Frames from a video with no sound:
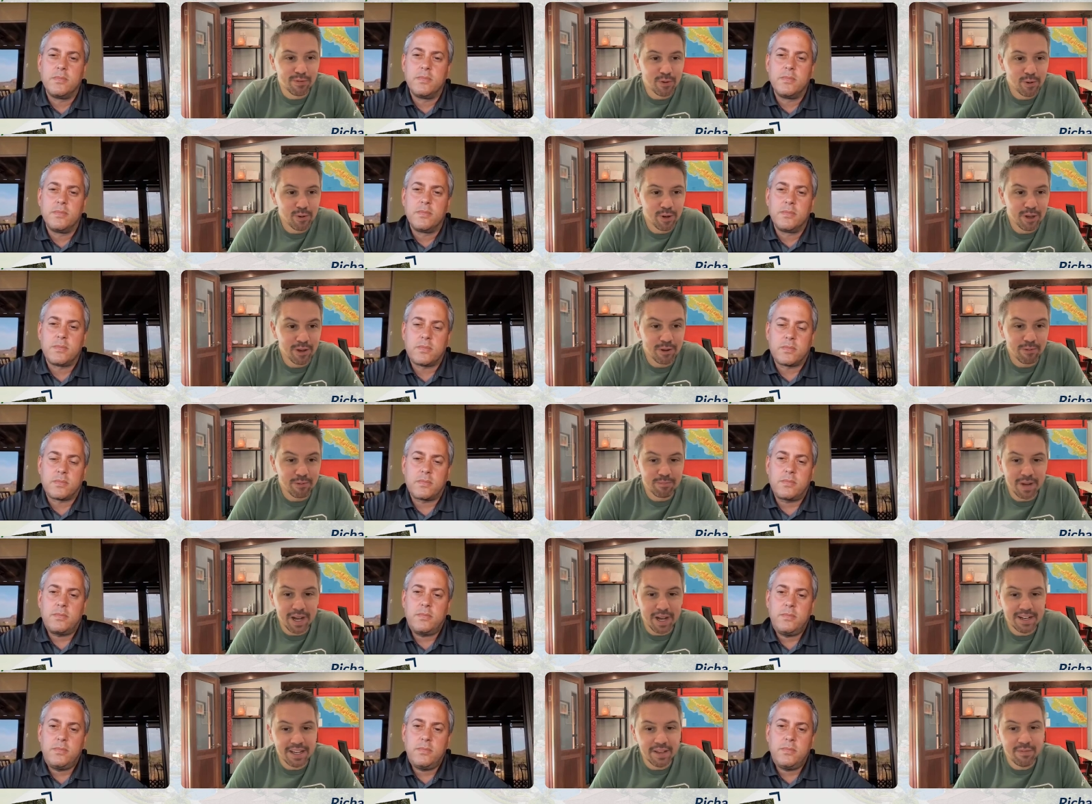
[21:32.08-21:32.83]
Speaker 1: for
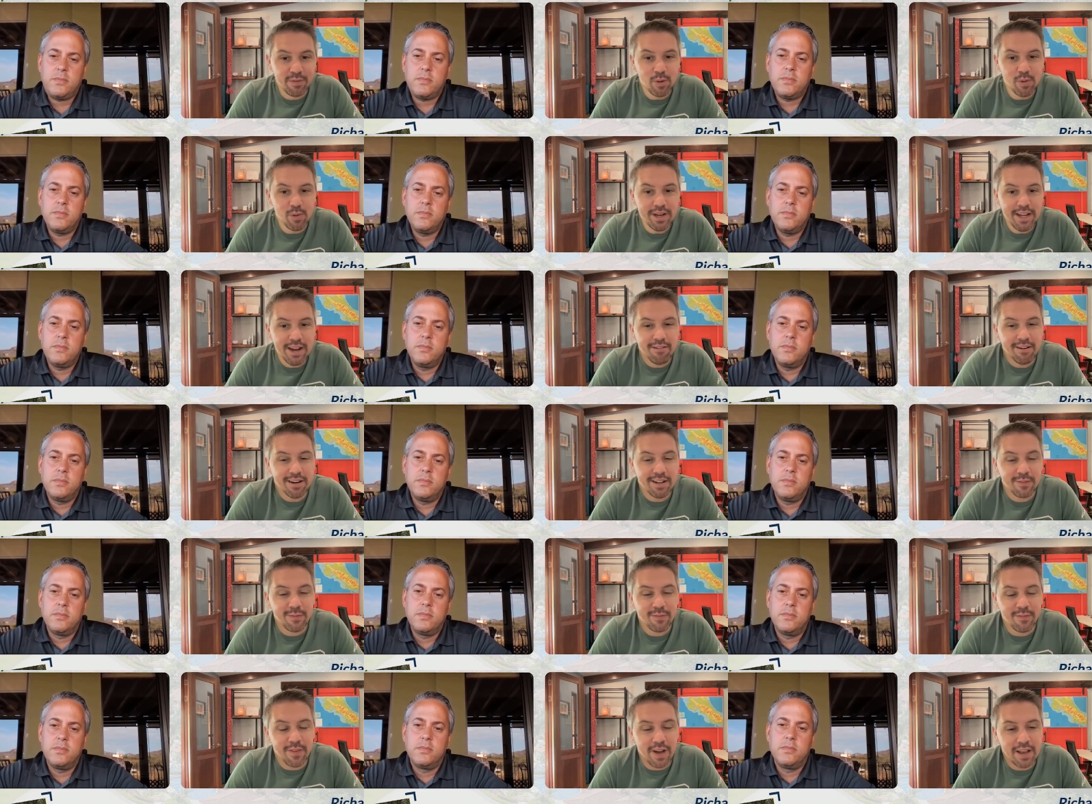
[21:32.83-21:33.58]
you, uh, if you
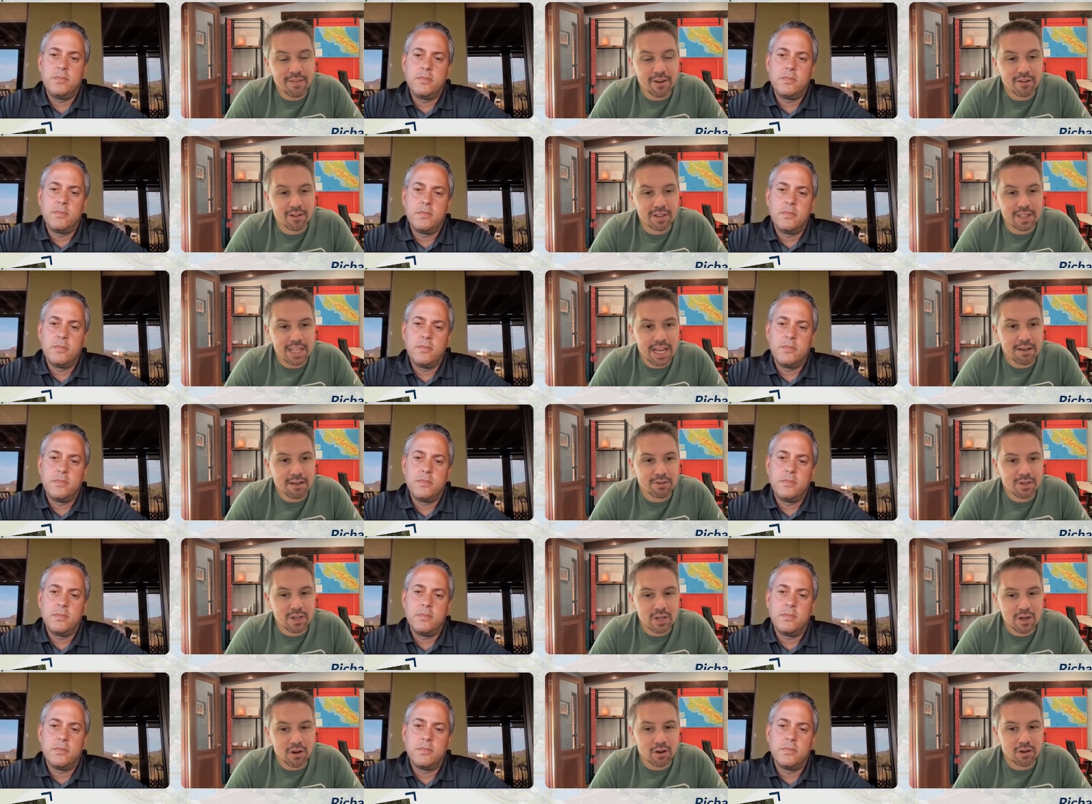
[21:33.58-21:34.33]
inherited five hundred
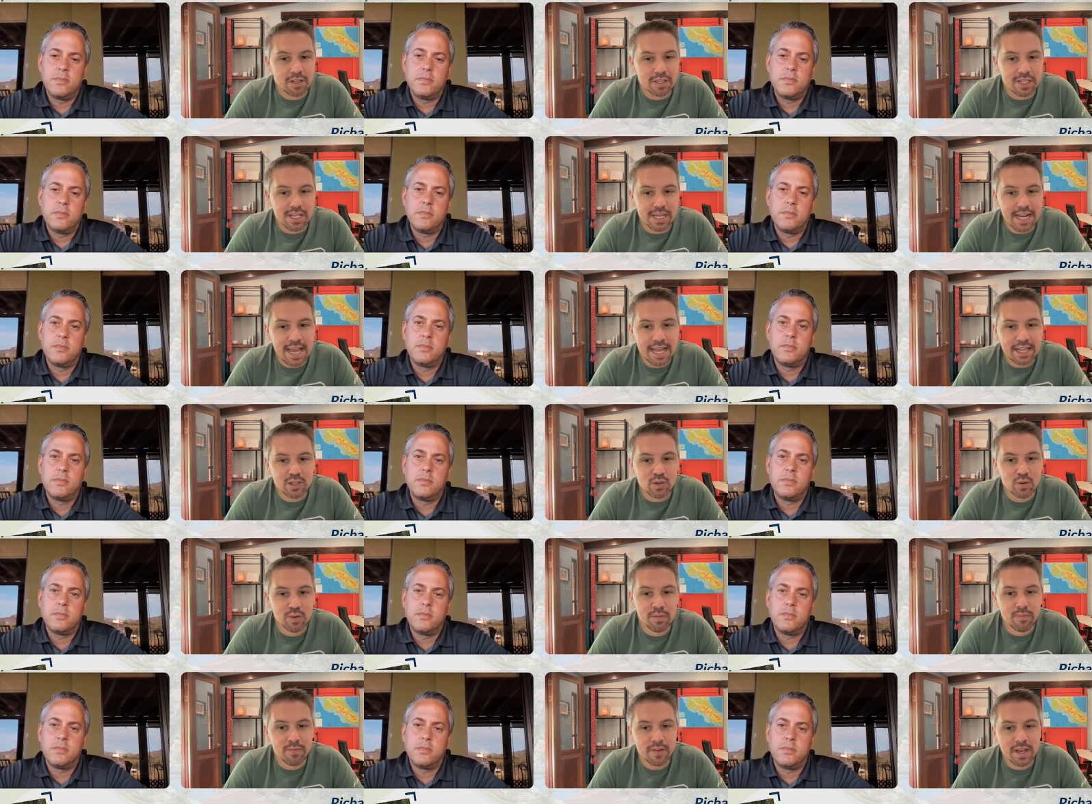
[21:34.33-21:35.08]
thousand dollars and had
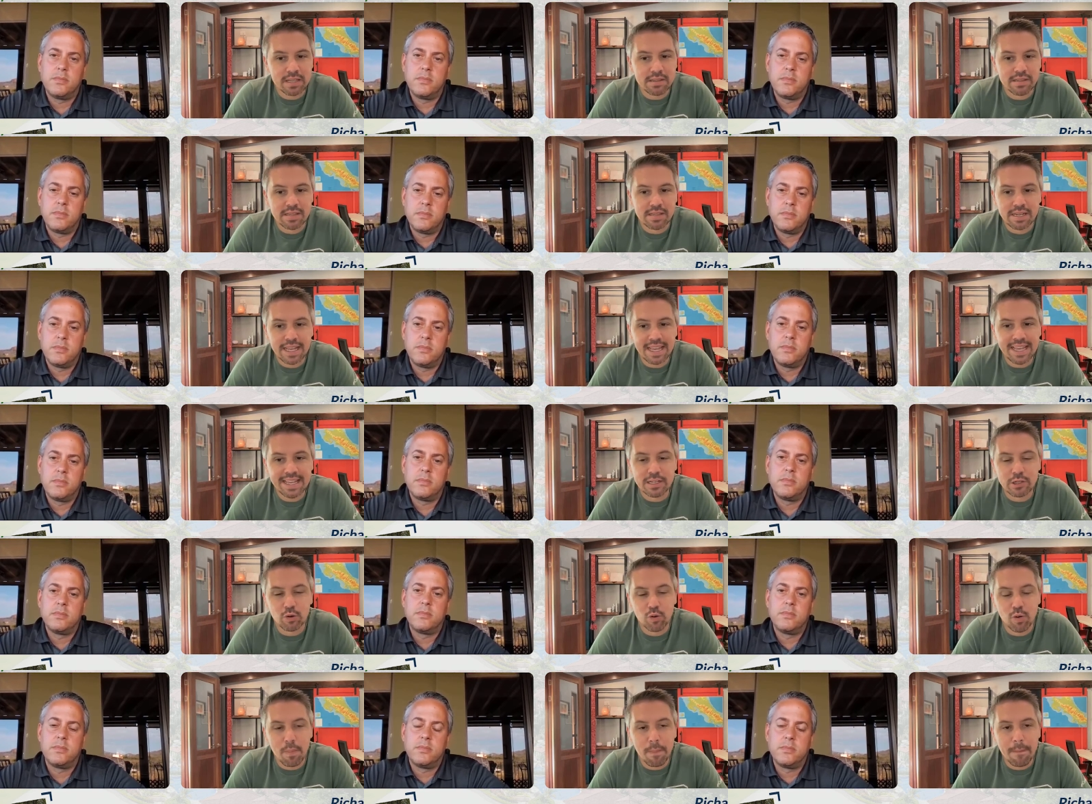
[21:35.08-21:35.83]
to invest it
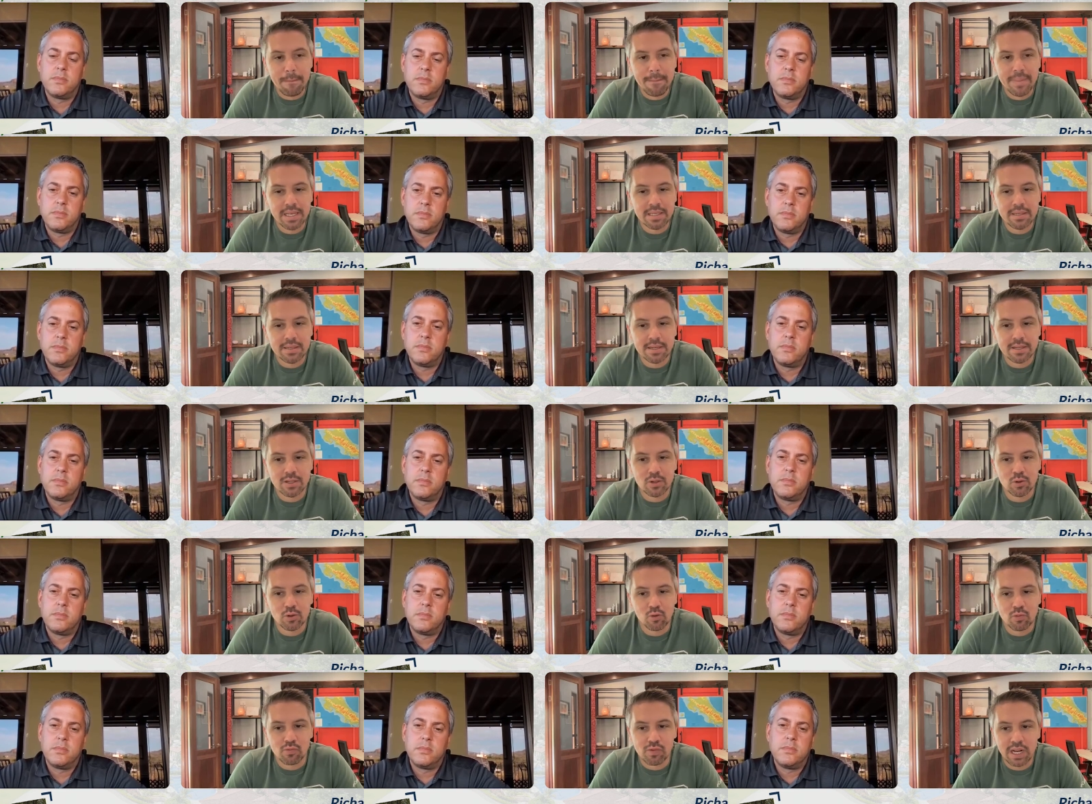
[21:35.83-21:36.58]
into a
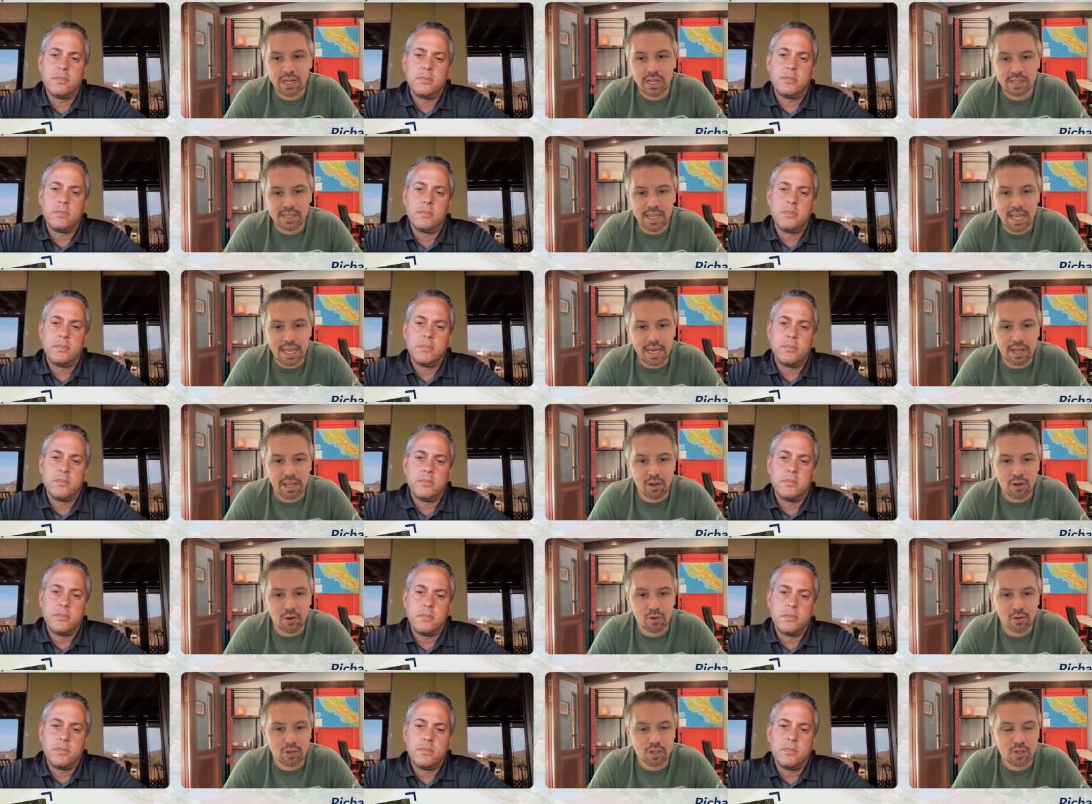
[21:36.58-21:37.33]
business or real estate
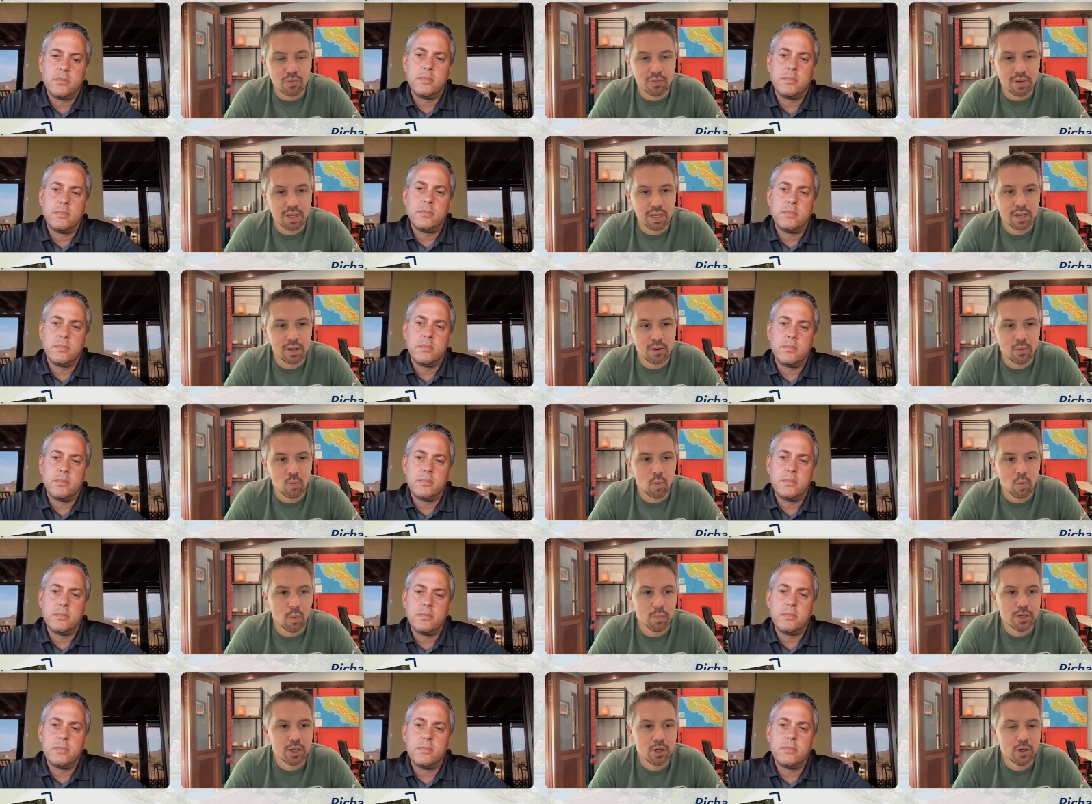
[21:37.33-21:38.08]
in Costa Rica,
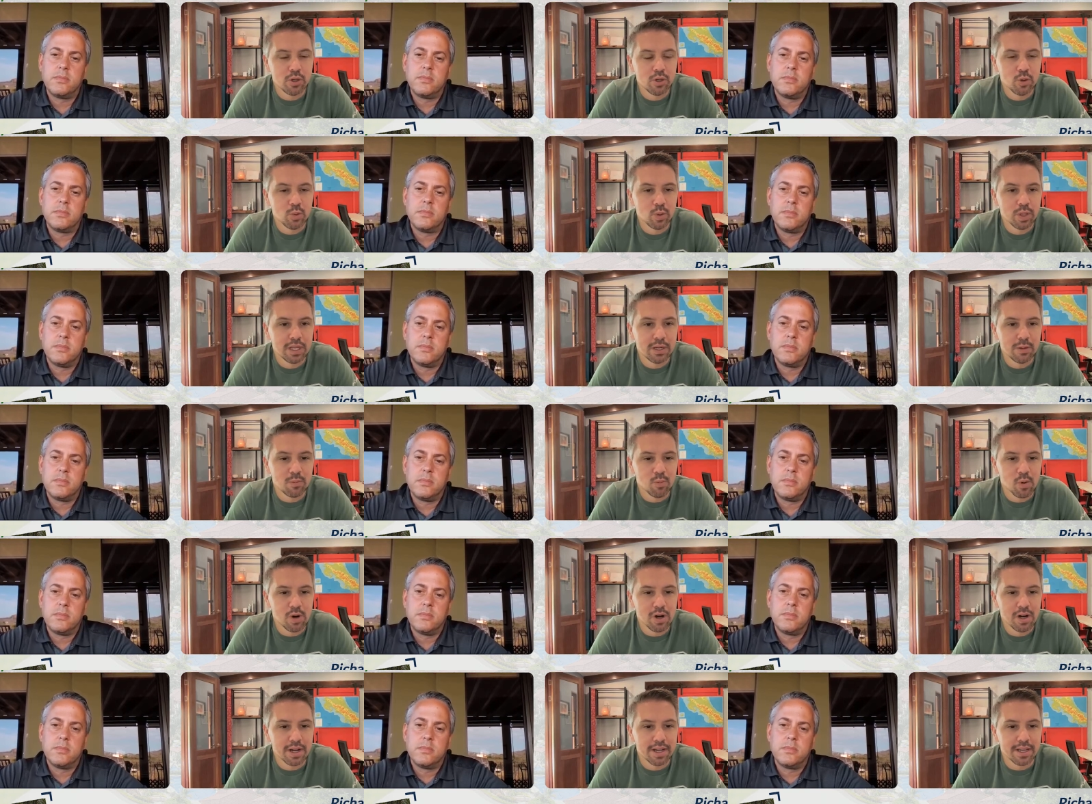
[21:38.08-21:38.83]
what would you do with it
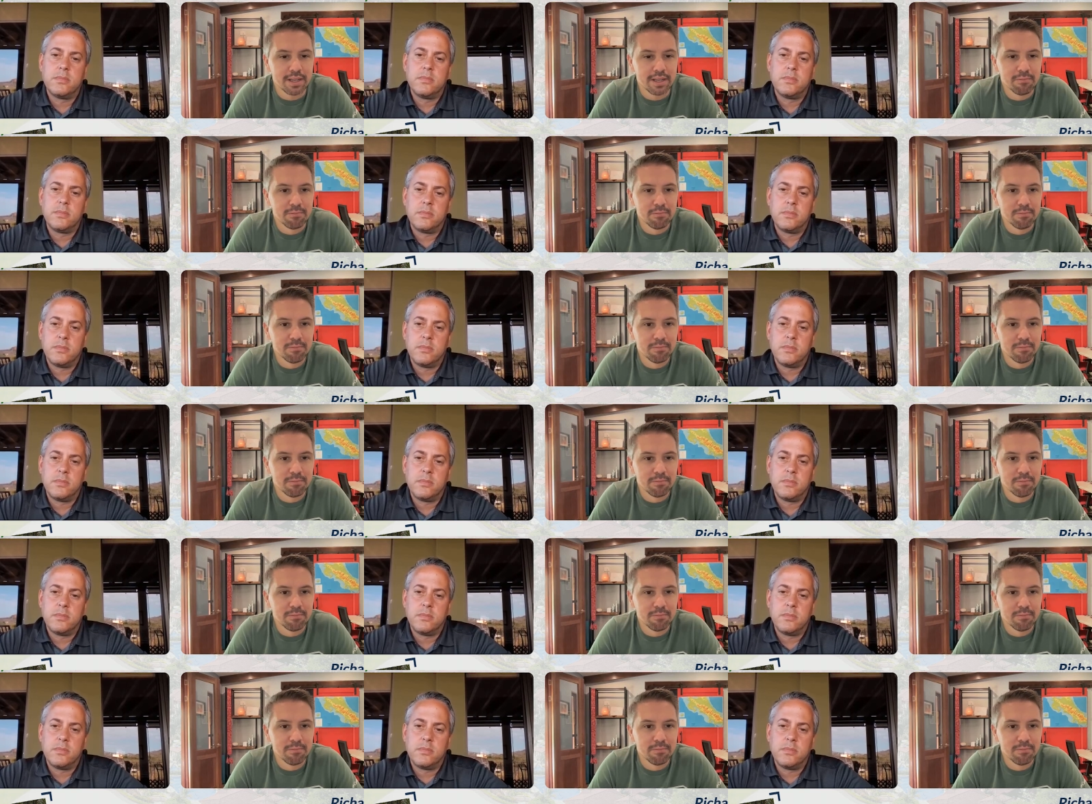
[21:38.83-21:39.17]
and why?